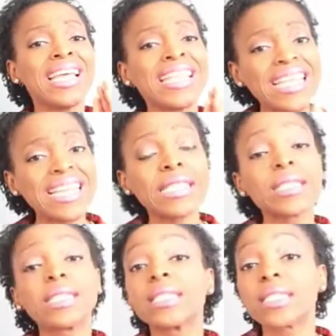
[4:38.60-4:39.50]
They need
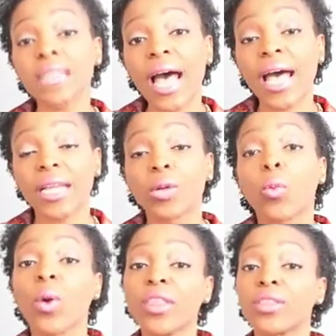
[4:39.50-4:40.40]
to decide
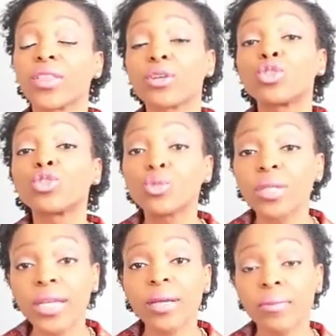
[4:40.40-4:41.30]
whether they're
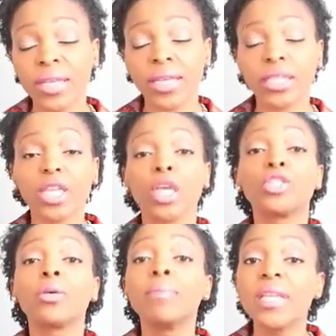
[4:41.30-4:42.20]
truly committed
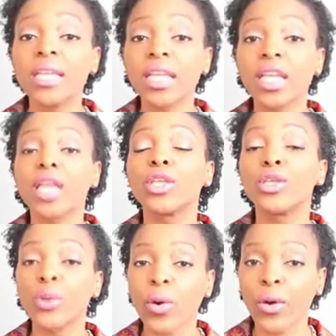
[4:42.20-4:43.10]
to meeting
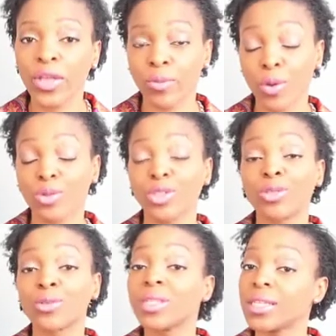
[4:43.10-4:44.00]
your
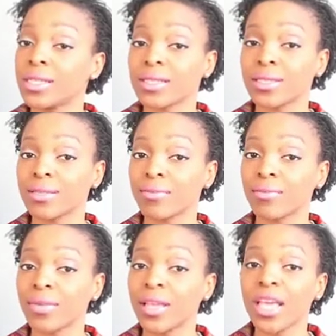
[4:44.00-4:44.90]
emotional needs.
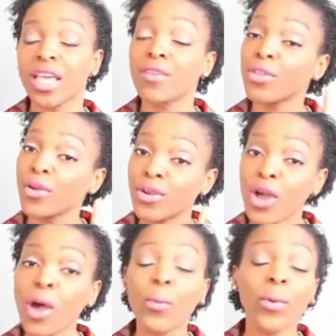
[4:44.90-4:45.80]
If they're
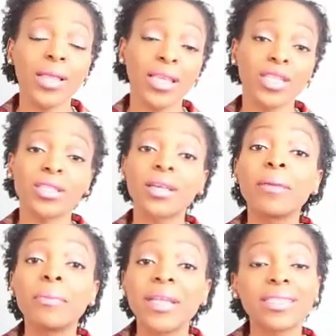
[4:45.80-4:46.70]
not willing to
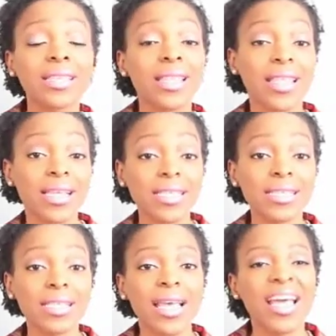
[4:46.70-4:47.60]
commit to
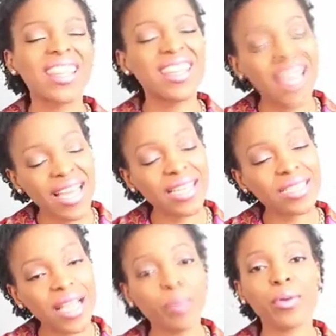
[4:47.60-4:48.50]
this, then a
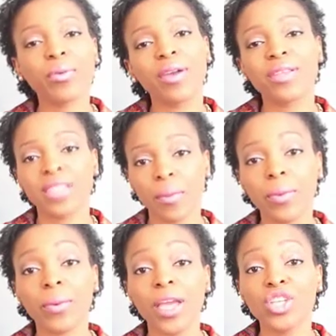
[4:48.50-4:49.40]
temporary
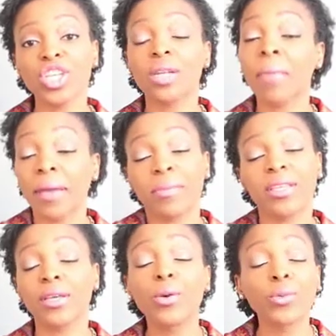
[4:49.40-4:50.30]
separation might be
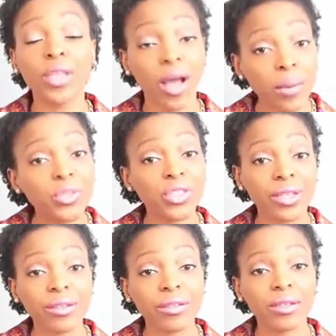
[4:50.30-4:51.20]
the only option.